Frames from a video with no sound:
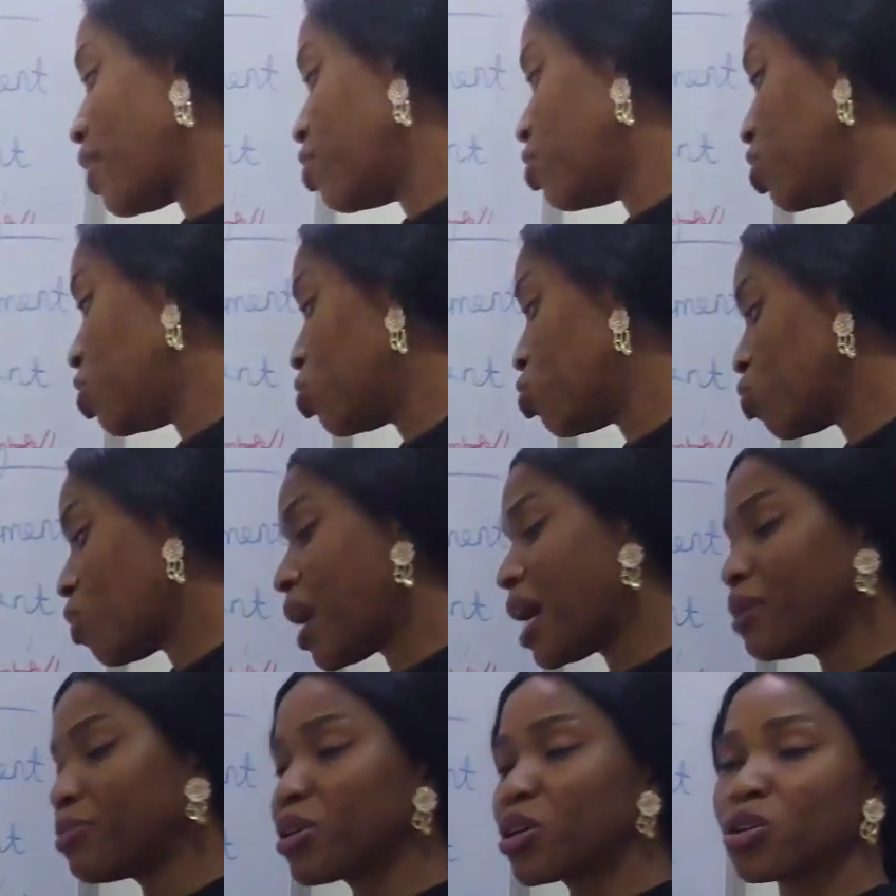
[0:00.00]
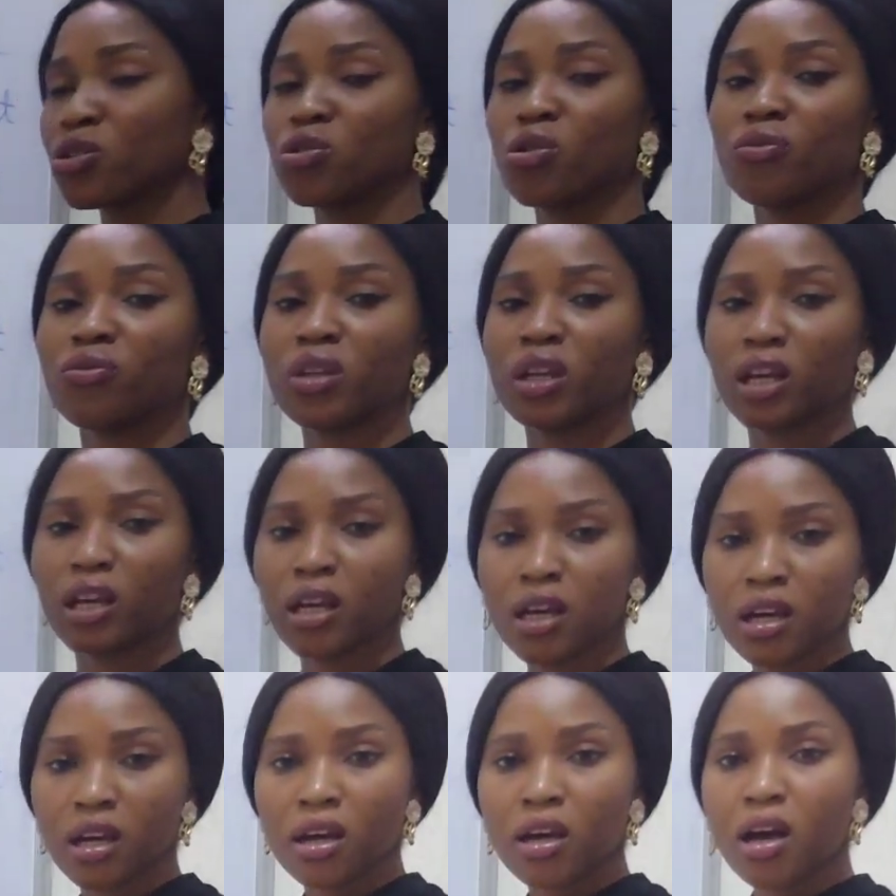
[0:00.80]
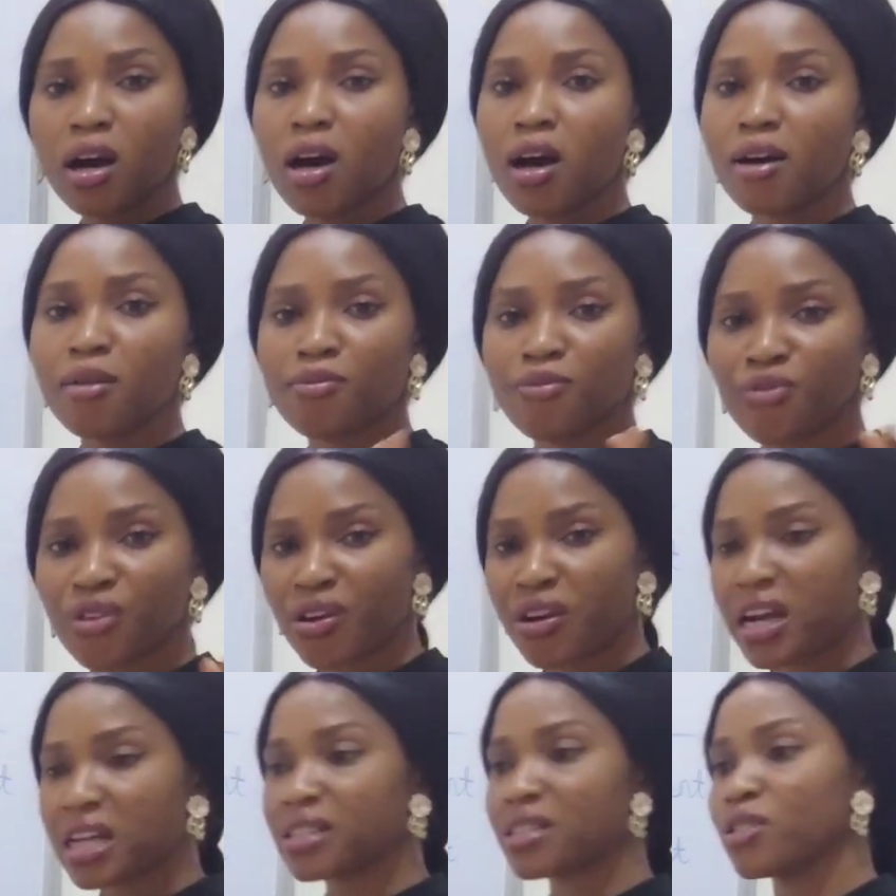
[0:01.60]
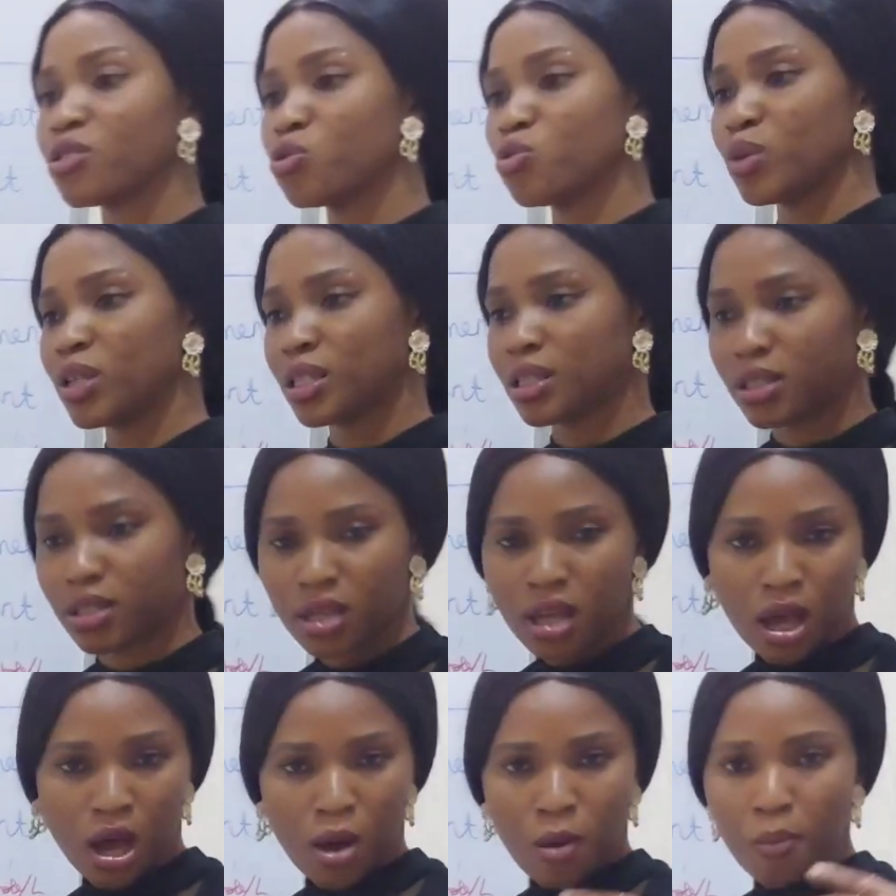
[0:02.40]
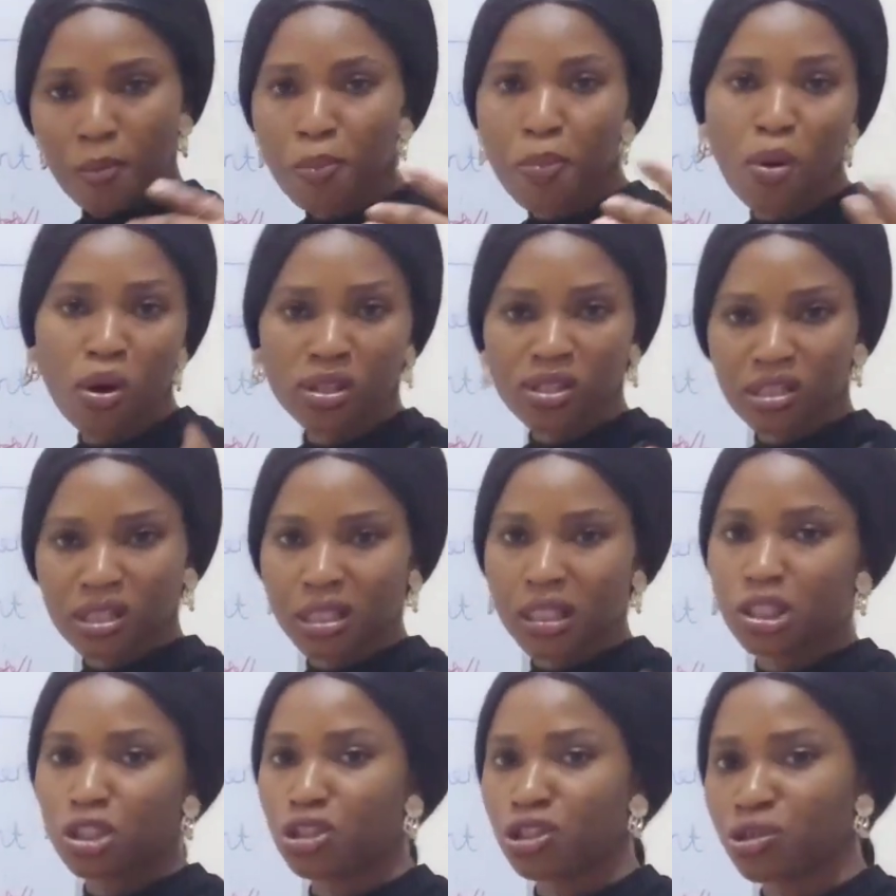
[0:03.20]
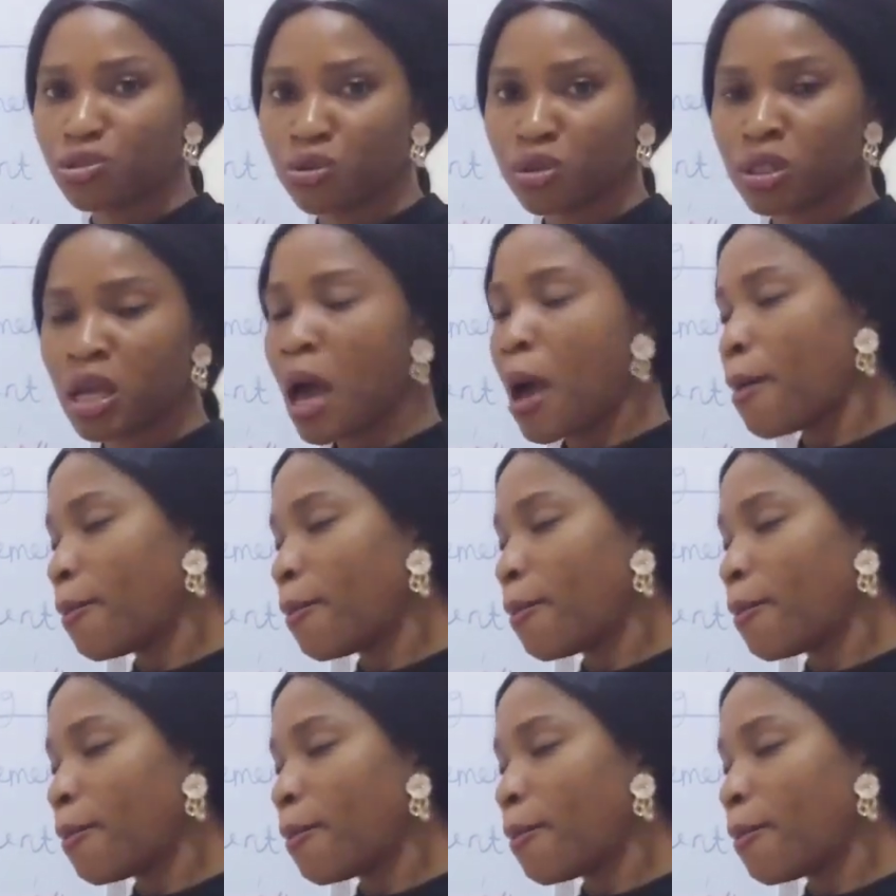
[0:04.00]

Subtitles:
you need to add, because of the variances with bust issues.